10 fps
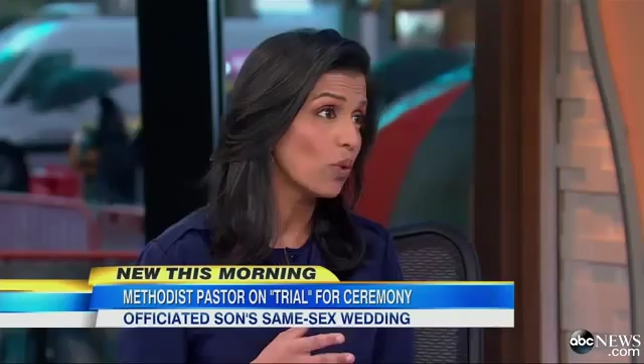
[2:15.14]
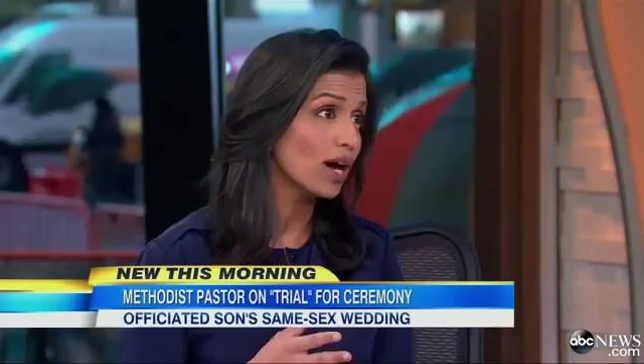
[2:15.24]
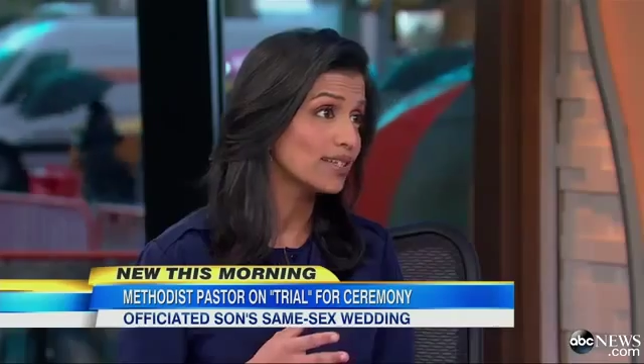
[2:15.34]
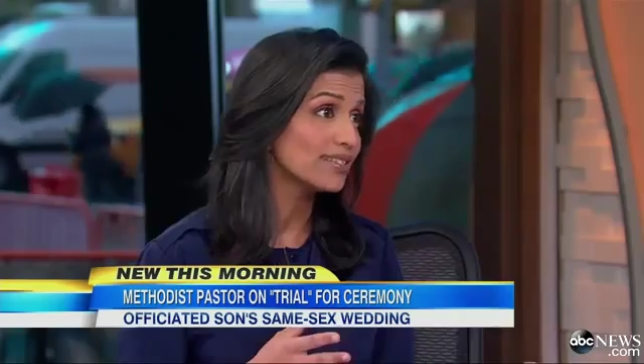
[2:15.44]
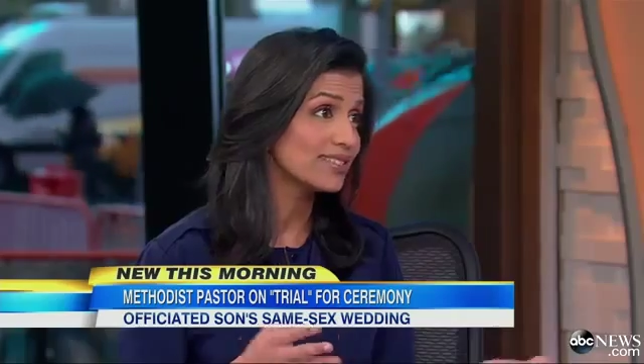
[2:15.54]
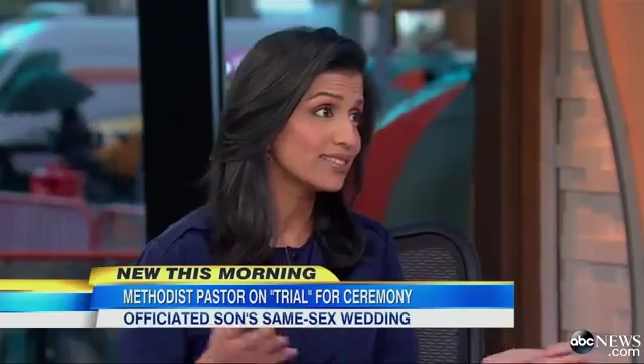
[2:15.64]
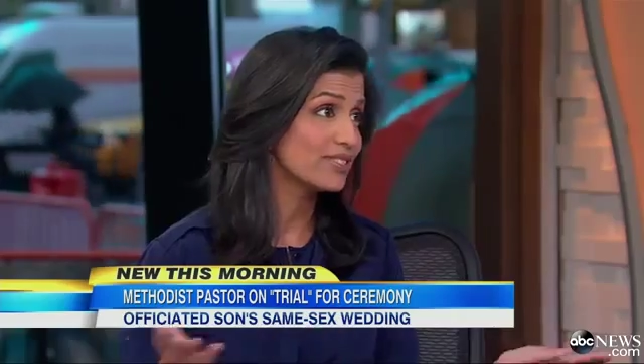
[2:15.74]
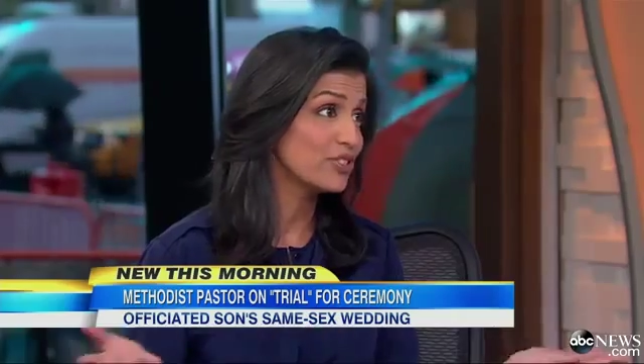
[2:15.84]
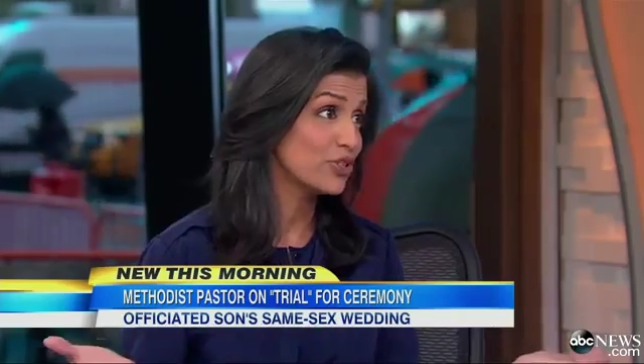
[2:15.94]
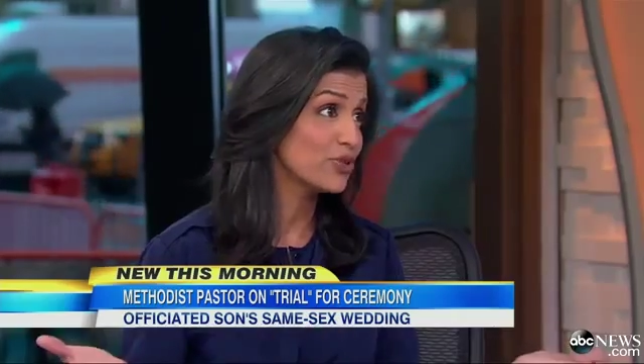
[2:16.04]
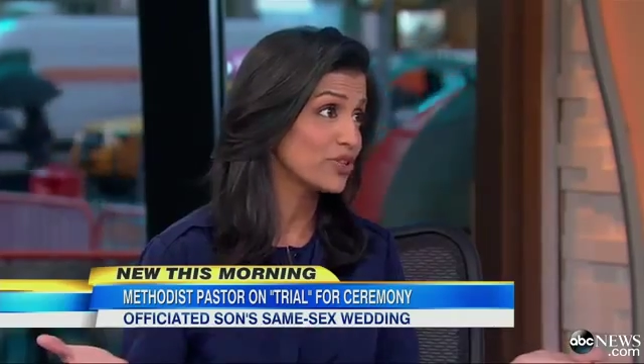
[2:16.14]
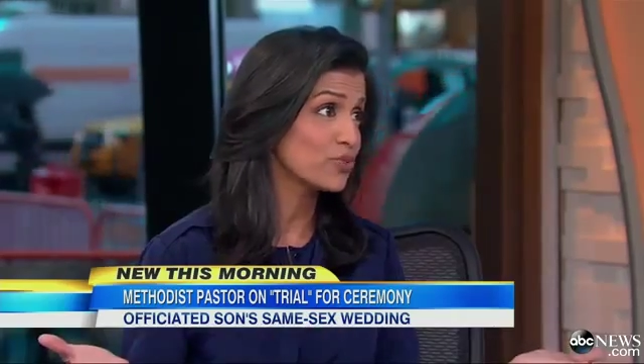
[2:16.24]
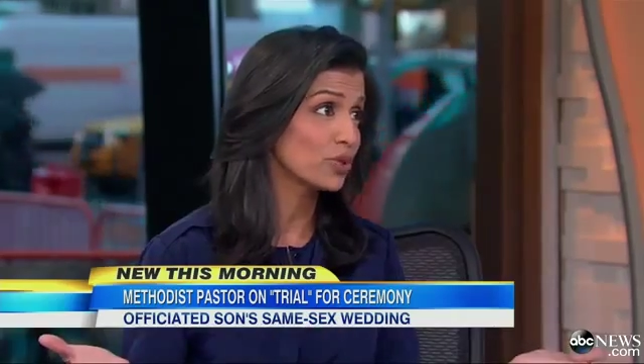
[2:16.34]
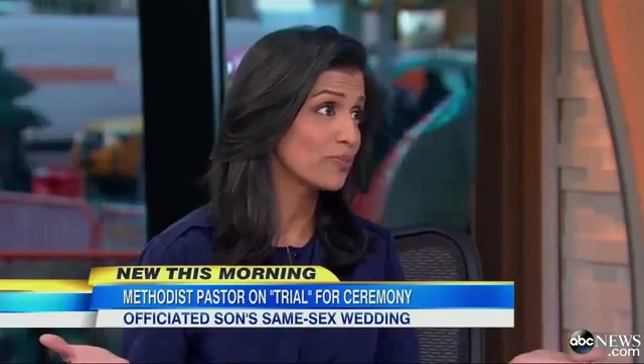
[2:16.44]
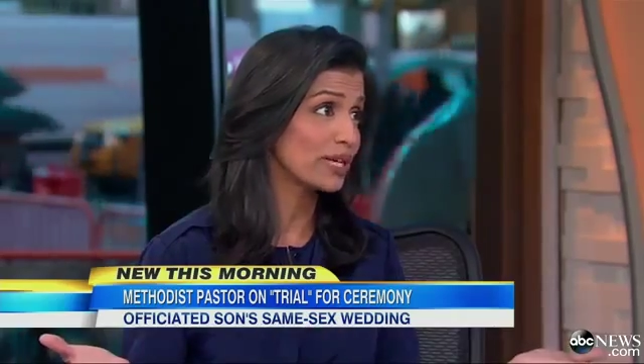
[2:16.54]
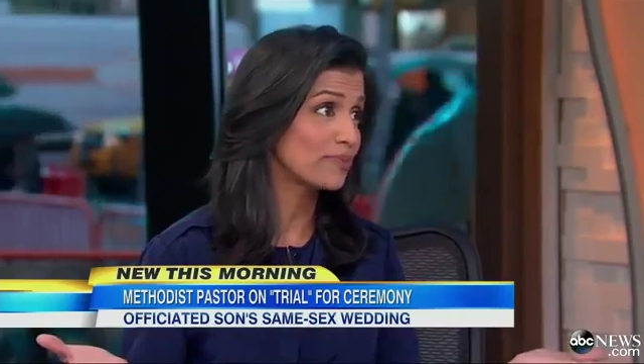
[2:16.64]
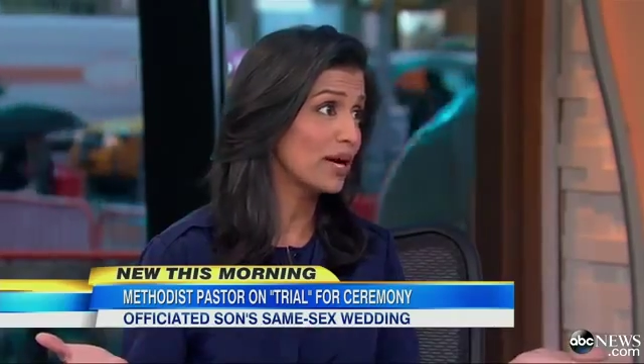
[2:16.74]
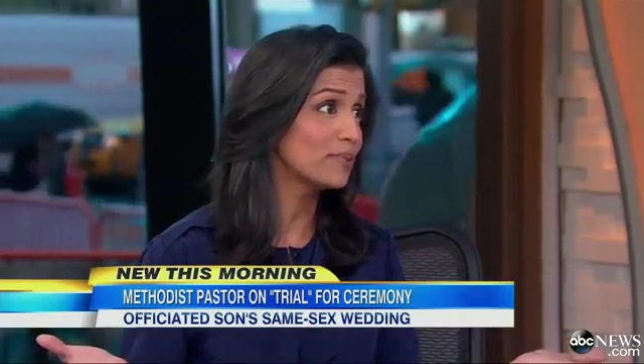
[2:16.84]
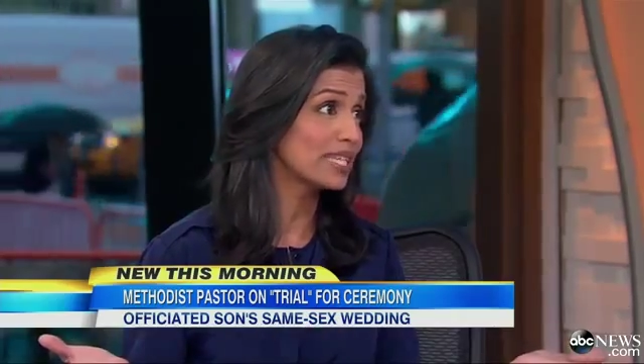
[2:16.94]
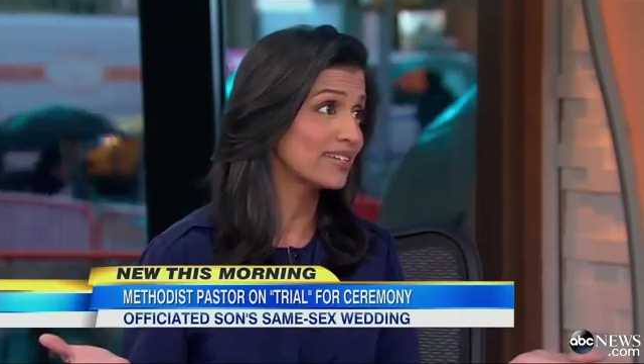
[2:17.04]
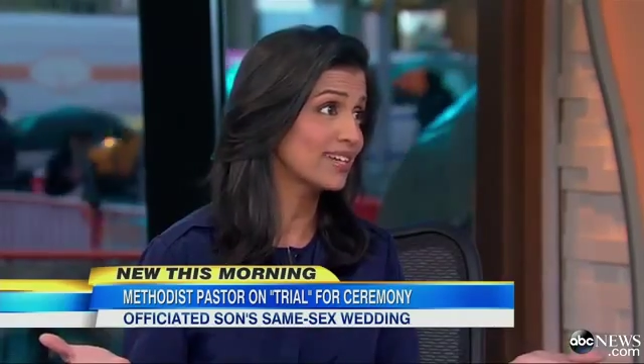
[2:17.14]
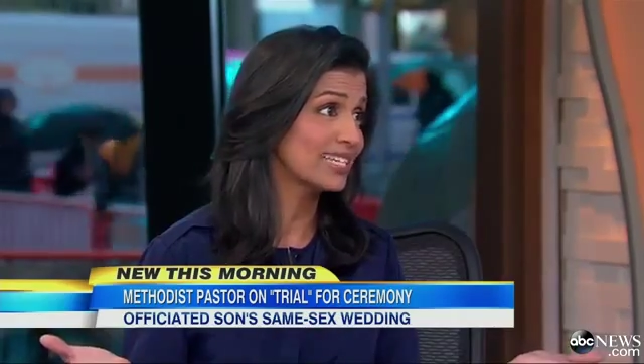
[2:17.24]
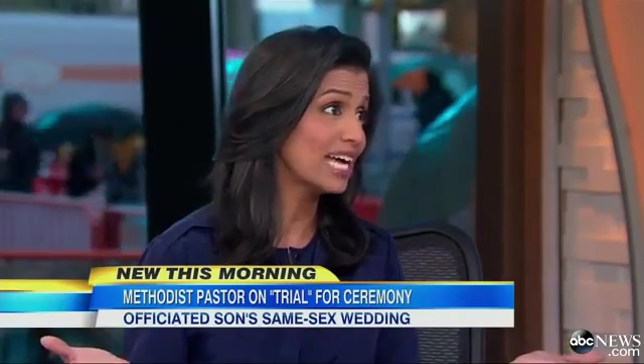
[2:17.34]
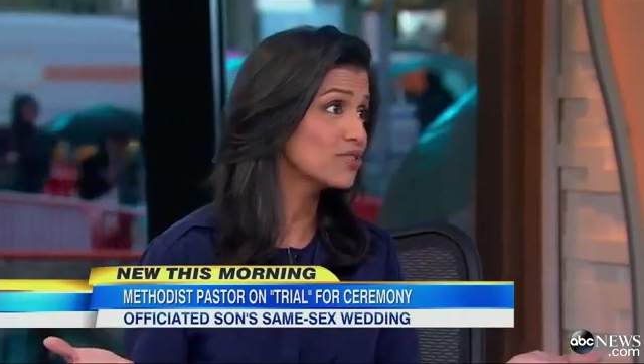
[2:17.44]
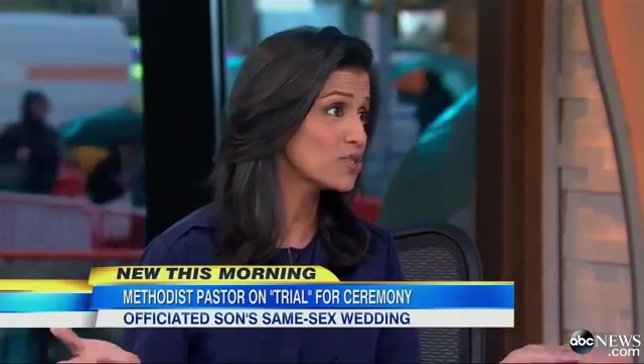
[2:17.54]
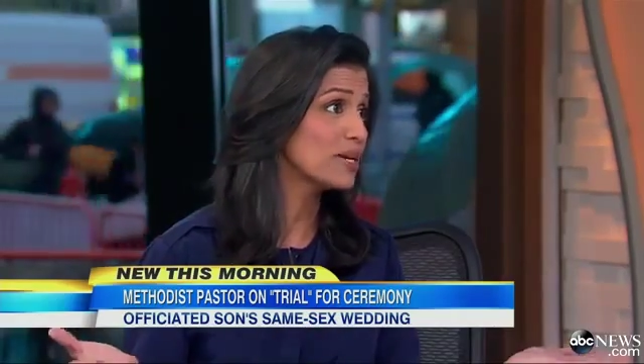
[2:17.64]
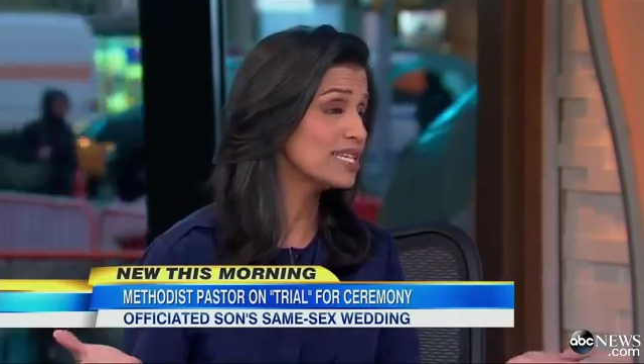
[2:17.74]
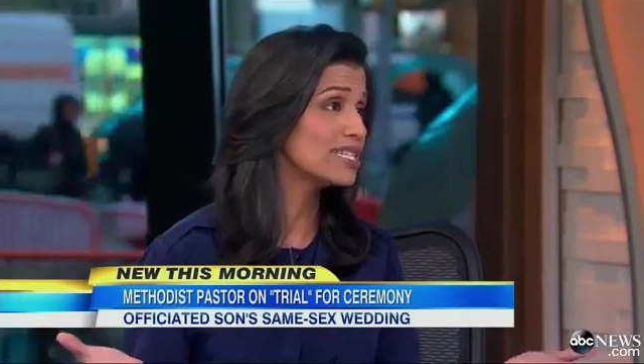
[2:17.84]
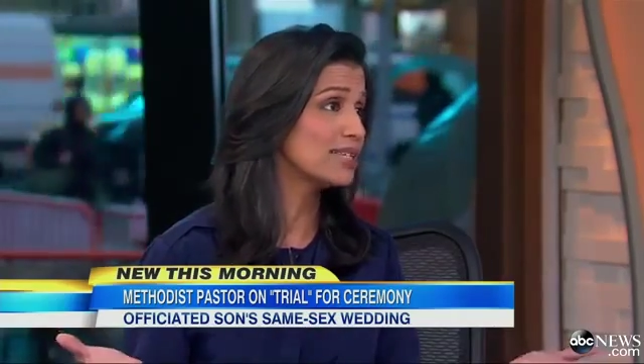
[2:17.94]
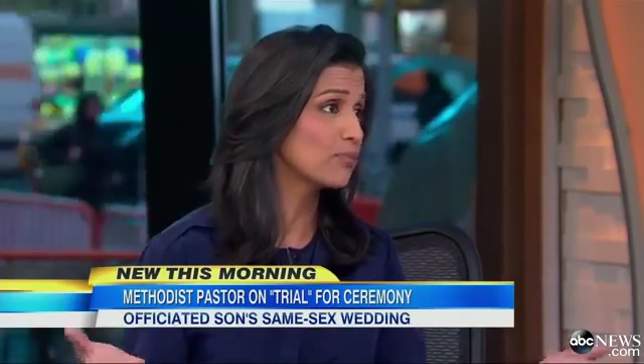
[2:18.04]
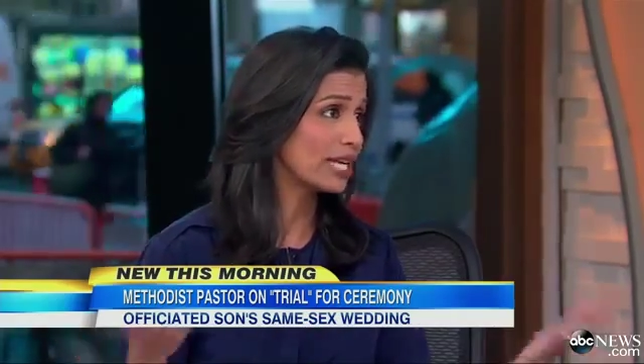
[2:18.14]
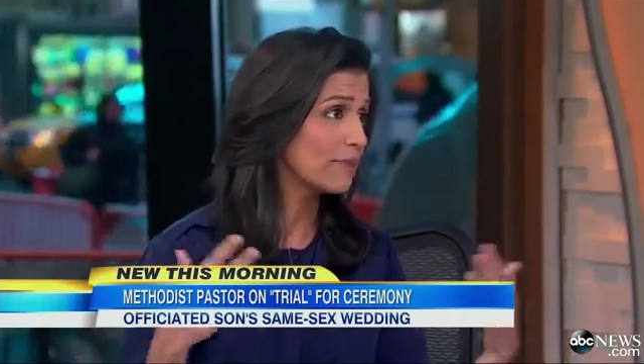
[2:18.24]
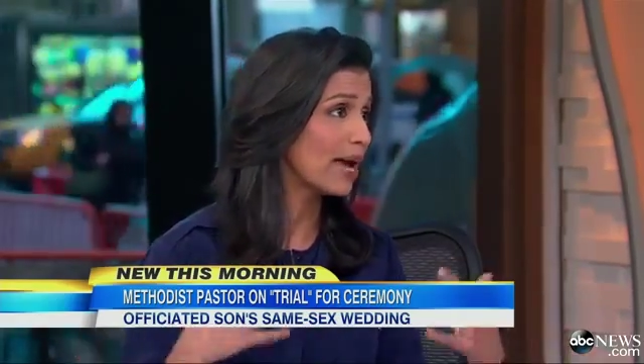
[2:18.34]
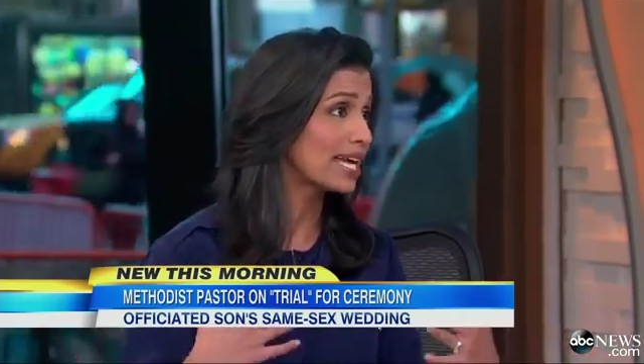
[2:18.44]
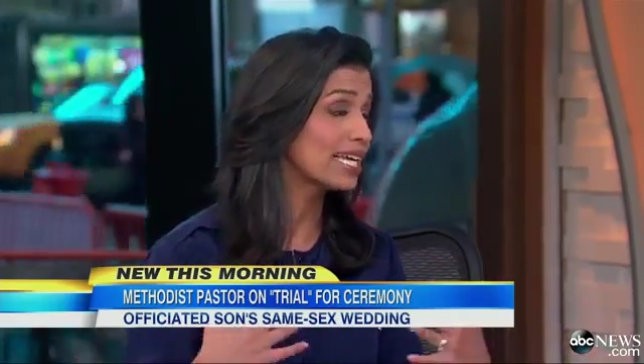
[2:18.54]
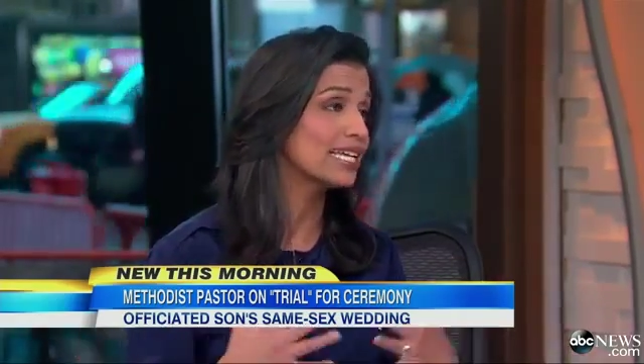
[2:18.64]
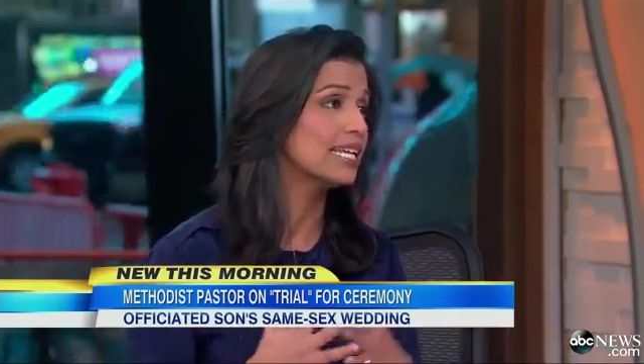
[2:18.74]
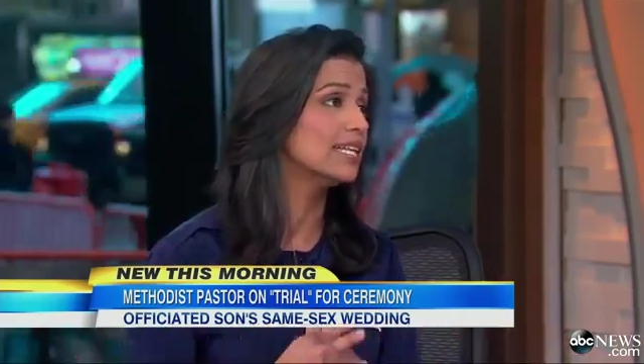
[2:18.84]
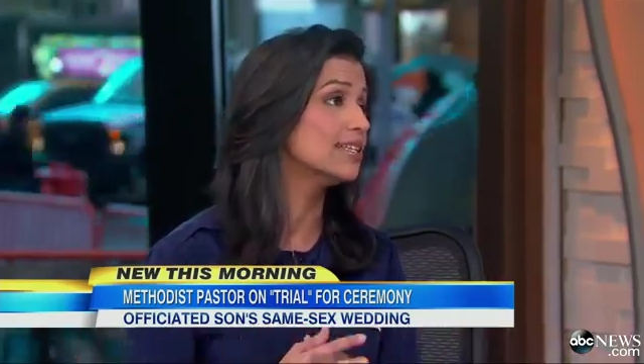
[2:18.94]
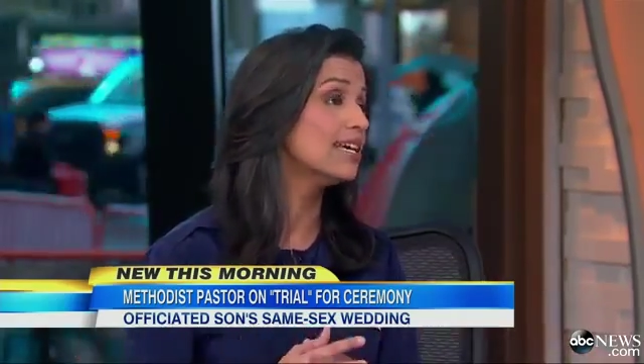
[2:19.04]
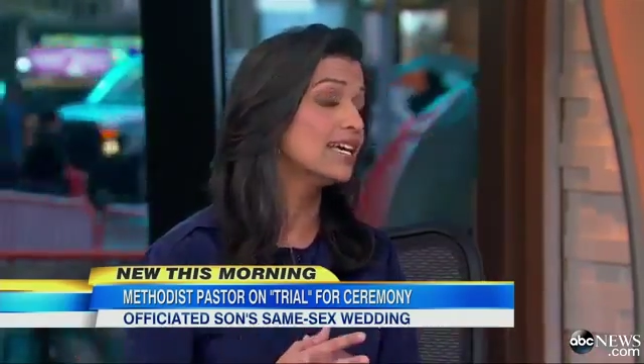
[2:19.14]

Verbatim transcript: want to do this real big public announcement mm -hmm. and bring it back in. And